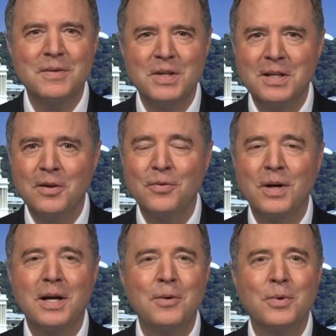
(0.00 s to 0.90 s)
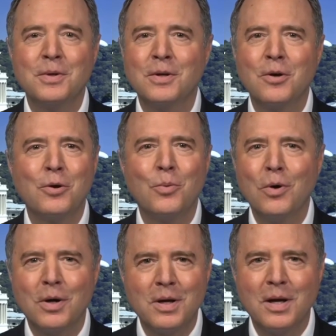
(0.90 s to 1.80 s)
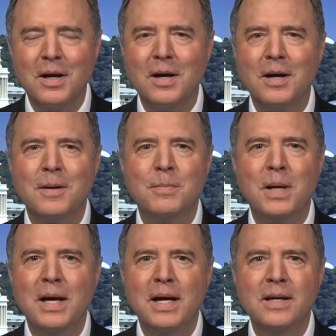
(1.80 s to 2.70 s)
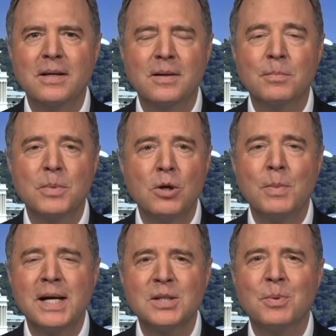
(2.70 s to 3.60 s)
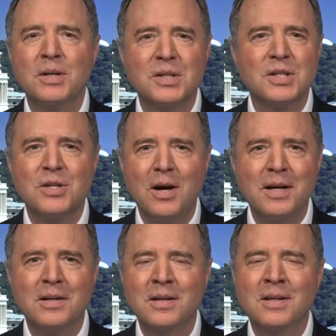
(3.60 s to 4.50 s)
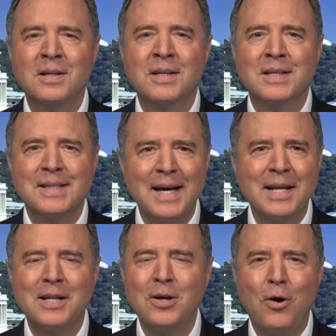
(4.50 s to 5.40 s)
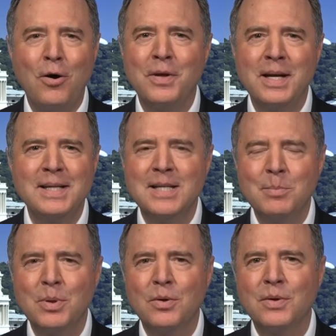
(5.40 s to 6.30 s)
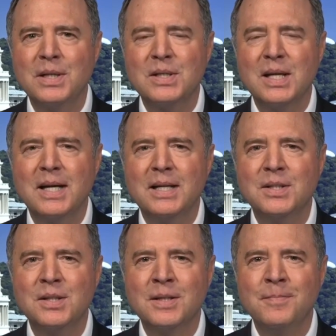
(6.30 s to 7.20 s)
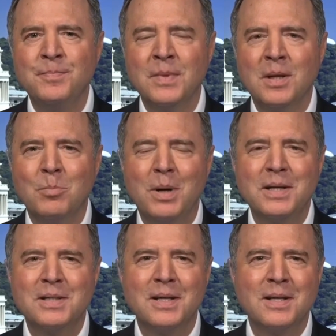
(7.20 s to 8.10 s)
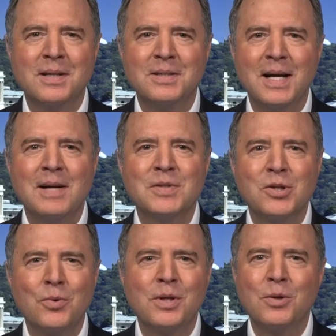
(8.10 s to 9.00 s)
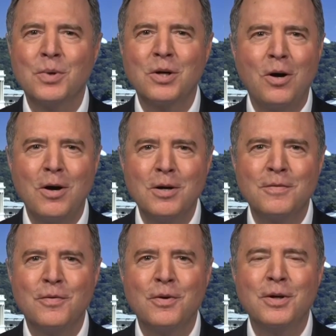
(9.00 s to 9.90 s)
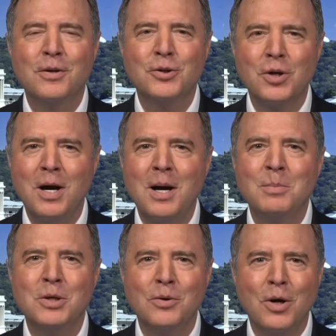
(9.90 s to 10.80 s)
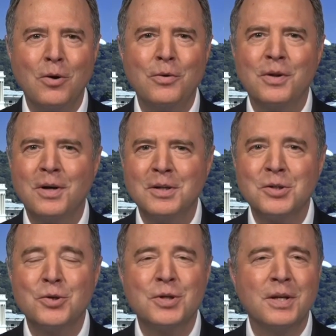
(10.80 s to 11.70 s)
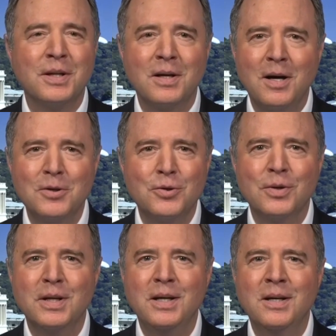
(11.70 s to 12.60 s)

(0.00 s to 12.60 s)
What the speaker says: death threat, I wouldn't go to work. And, you know, my experience is not, sadly, all that atypical these days. But to have so little regard for your job, your oath, the Constitution, and the country,